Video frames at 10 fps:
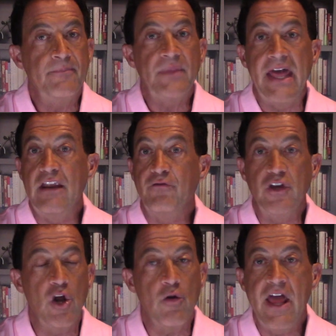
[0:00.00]
And if
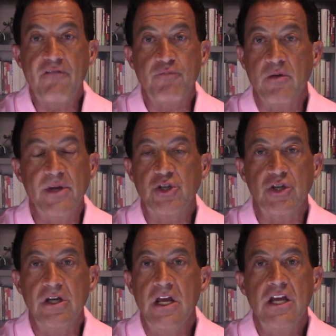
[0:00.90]
you don't have
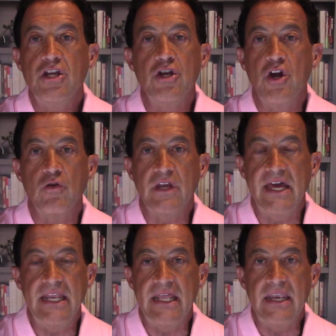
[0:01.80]
permission, you don't
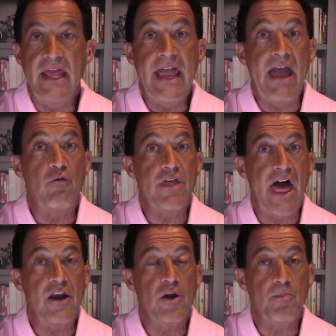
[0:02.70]
get in. And
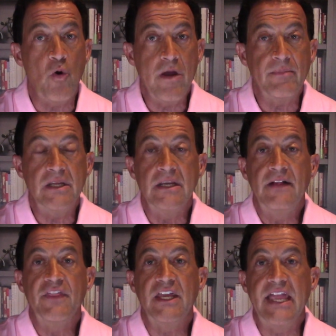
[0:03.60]
without an appointment,
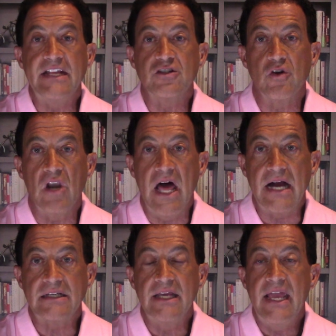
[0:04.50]
the gates are
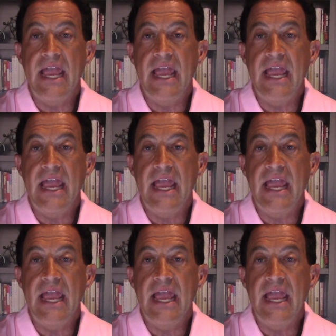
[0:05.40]
locked.